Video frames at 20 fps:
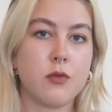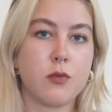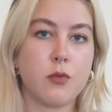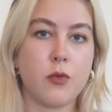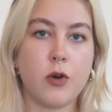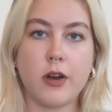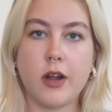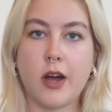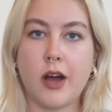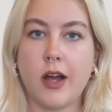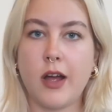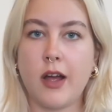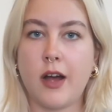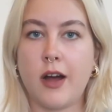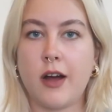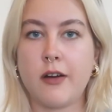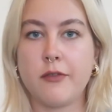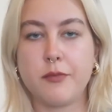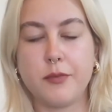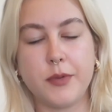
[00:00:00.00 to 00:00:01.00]
what I
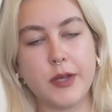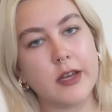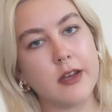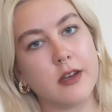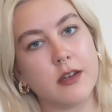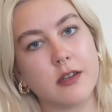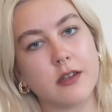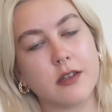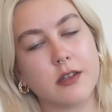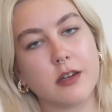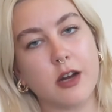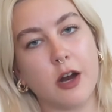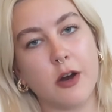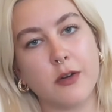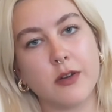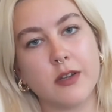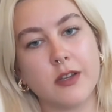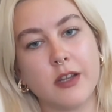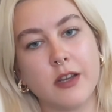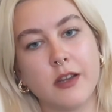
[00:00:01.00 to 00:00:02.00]
have been
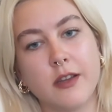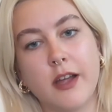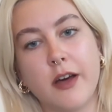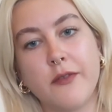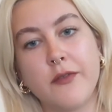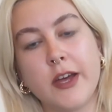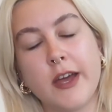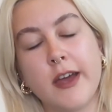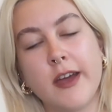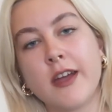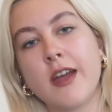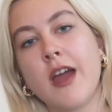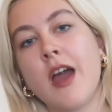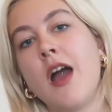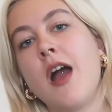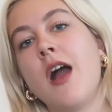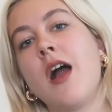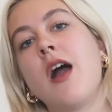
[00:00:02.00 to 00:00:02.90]
currently loving,